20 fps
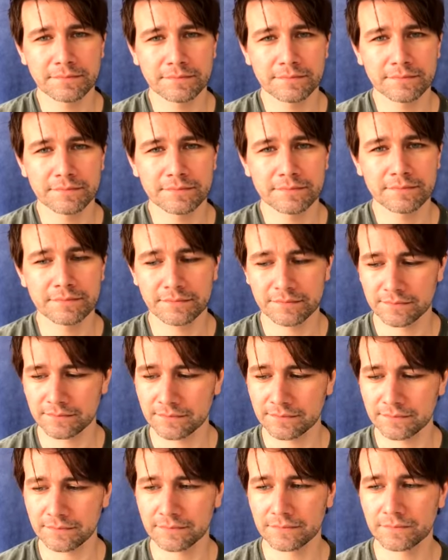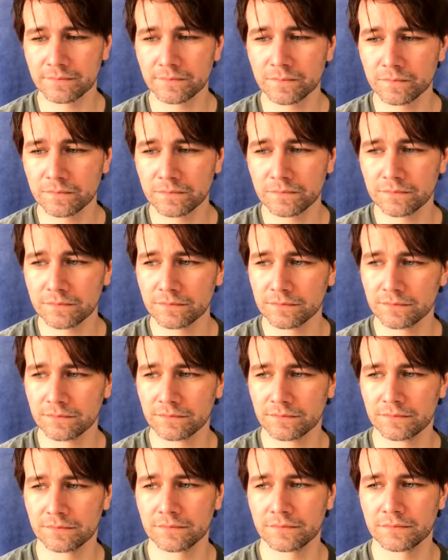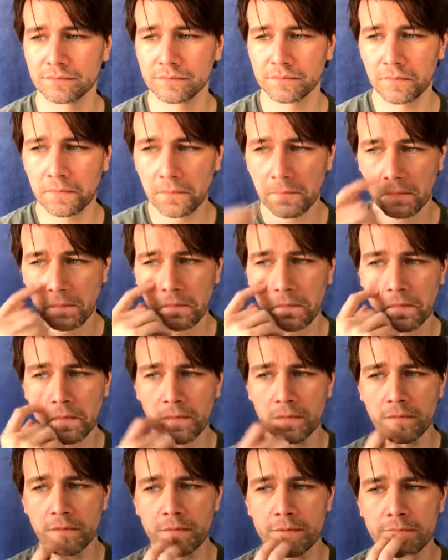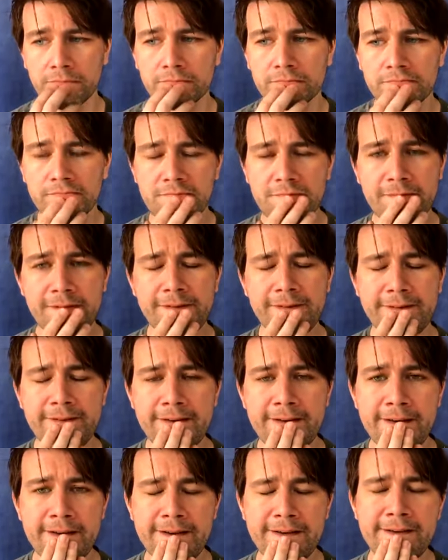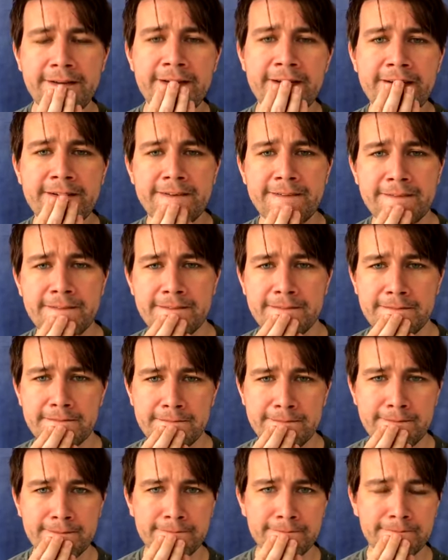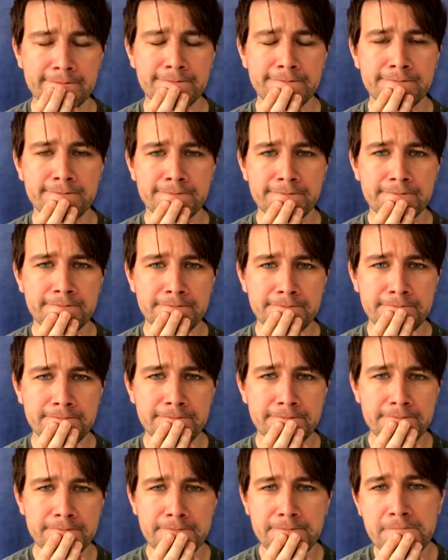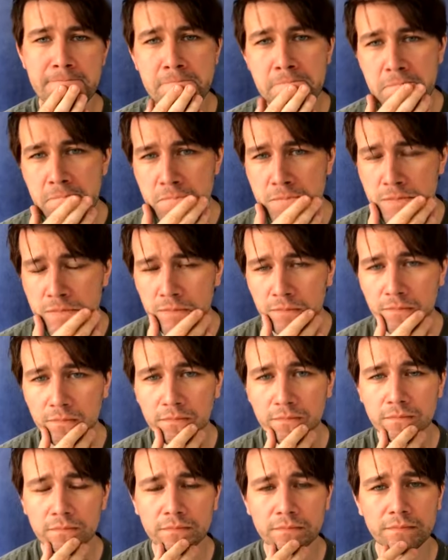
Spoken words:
[no speech]